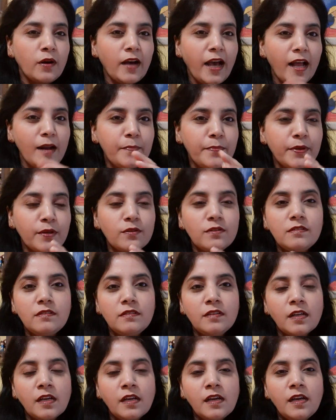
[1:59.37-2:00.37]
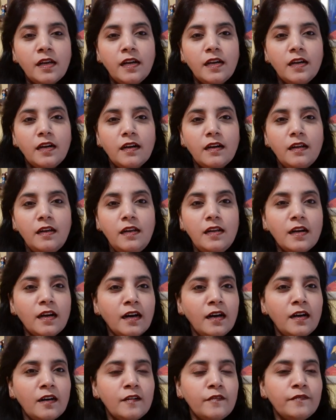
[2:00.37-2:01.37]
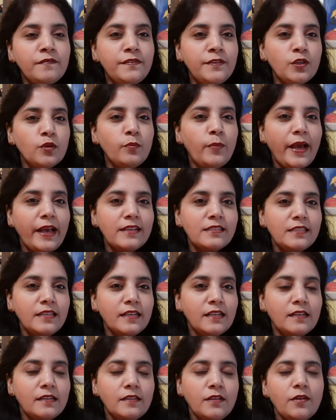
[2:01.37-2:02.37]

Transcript: help you learn few basic,